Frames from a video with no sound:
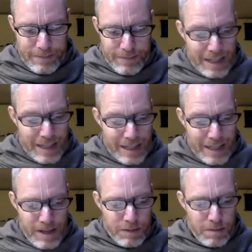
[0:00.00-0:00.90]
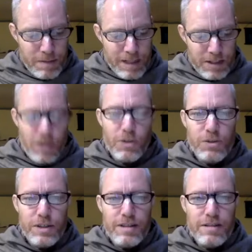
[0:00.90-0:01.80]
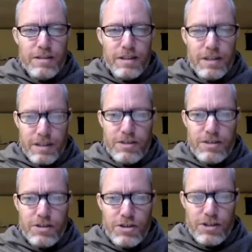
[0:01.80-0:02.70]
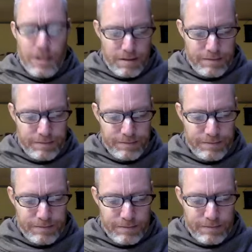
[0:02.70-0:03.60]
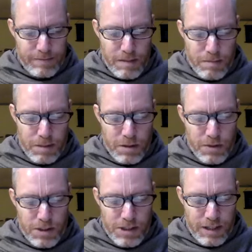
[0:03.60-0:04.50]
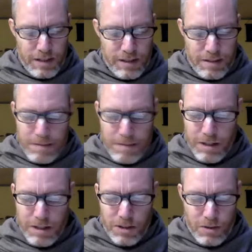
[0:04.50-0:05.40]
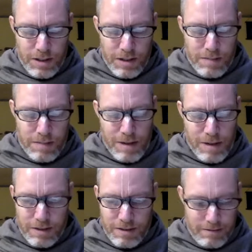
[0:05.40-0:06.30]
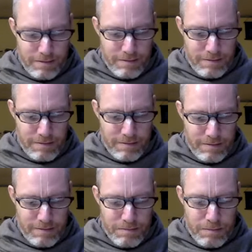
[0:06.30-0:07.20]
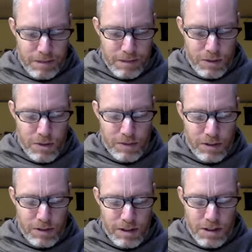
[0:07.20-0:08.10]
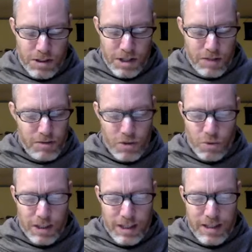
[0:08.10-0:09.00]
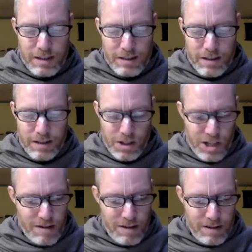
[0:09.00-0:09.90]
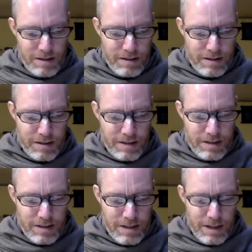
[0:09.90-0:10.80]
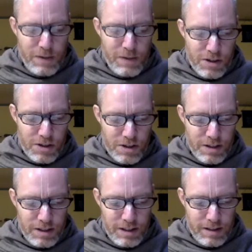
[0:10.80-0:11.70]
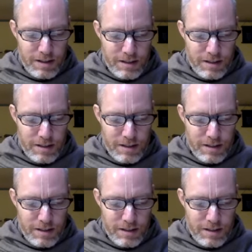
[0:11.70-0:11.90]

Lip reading: at the base of the big toe is a conch shell. Below the second and middle toe is a mountain. Below the mountain in the center toward the heel is a chariot and a fish on the heel.